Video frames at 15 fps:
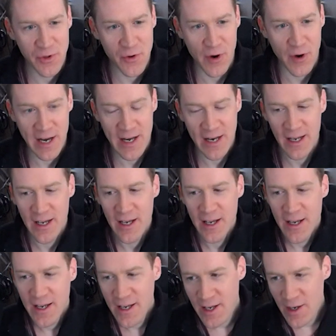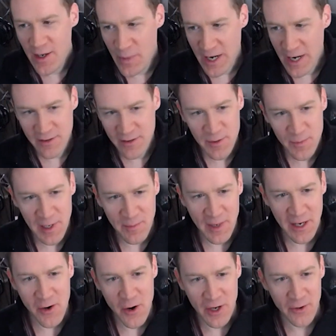Truthcoin. But I was a big
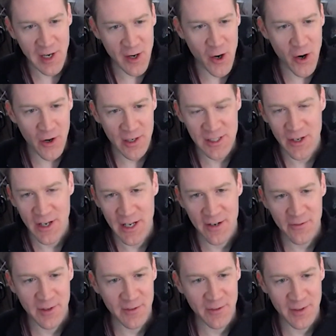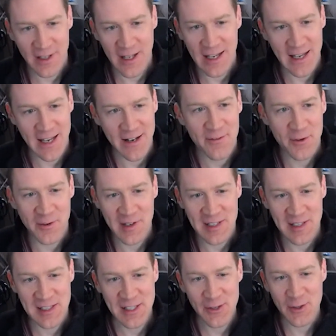Bitcoiner at heart, so I never even like I never
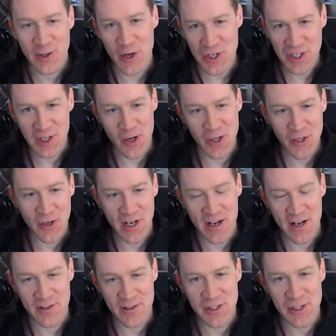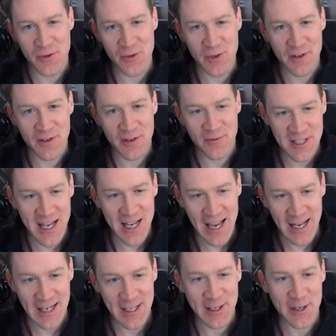considered launching an altcoin. I was just doing it for the
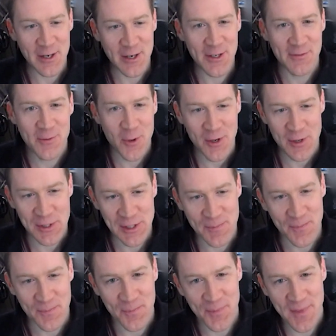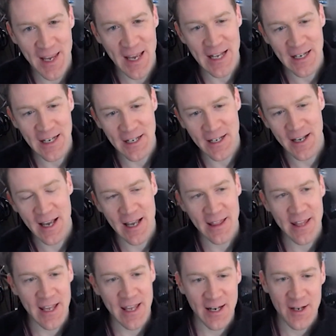tech, you know, of course. And uh,
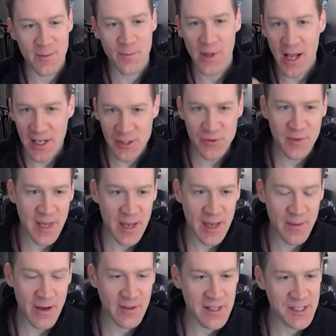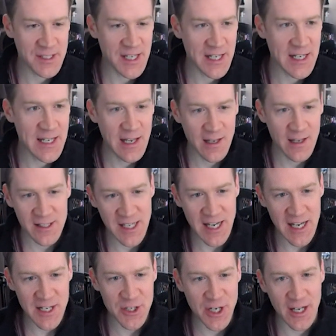and then Blockstream came out with this idea, the
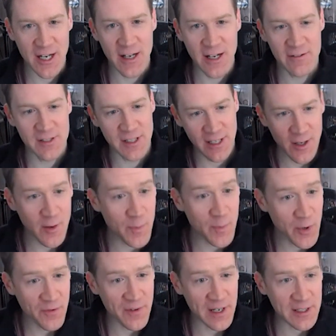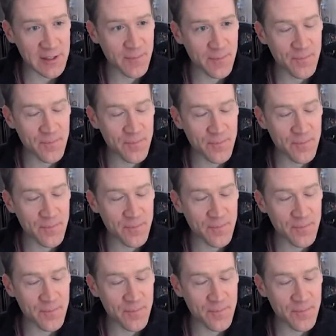sidechain, and I was like, oh, perfect